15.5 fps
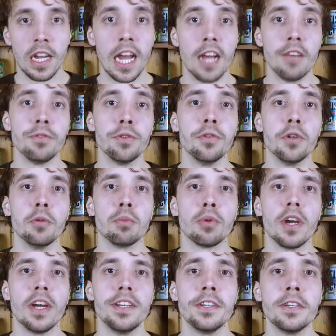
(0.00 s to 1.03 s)
Have you no
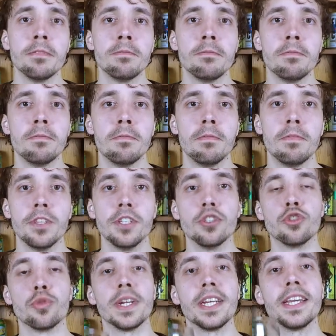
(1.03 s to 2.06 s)
bread?
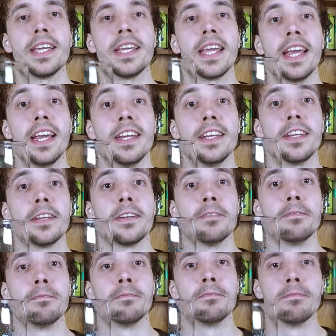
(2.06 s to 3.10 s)
Then drink cake.
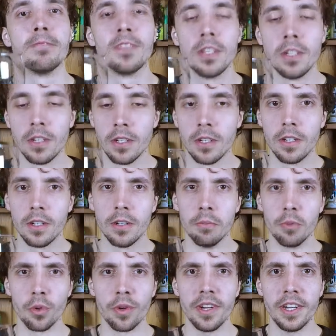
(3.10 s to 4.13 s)

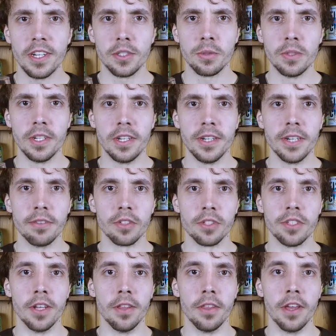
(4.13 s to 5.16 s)
Marie Antoinette never
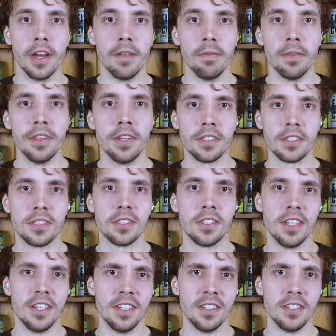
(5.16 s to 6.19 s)
said that. This
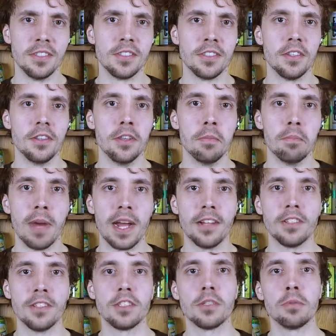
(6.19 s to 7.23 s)
is the
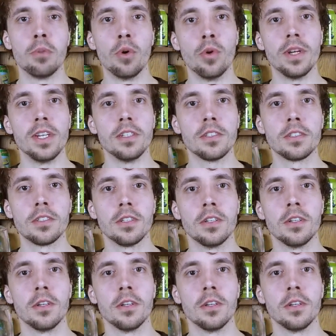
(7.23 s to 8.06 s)
Ballast Point